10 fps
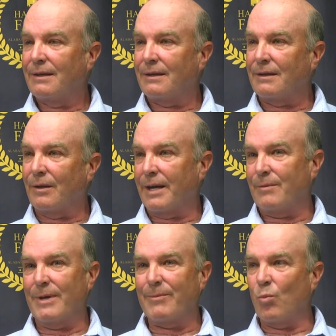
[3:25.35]
They
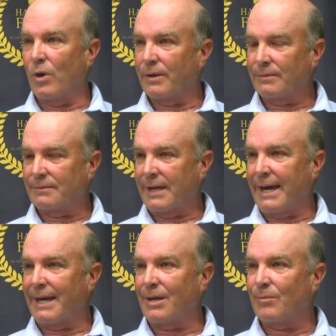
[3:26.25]
had maybe one
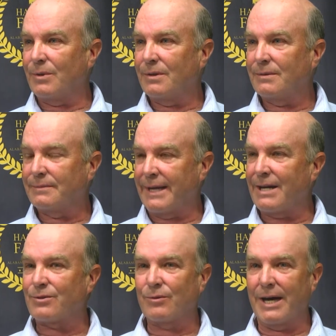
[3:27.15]
game,
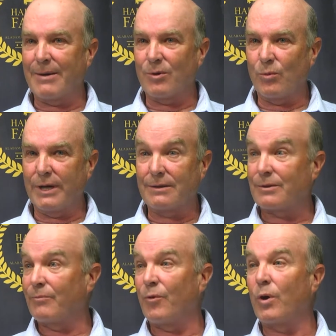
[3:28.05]
national game of the week,
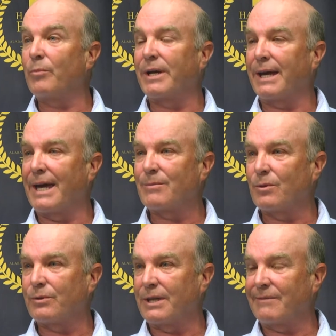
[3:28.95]
so there weren't many games
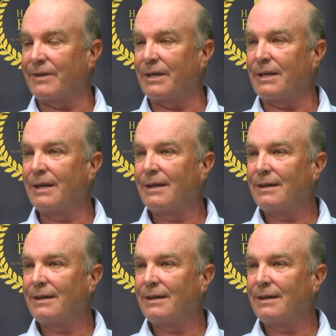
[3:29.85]
on TV.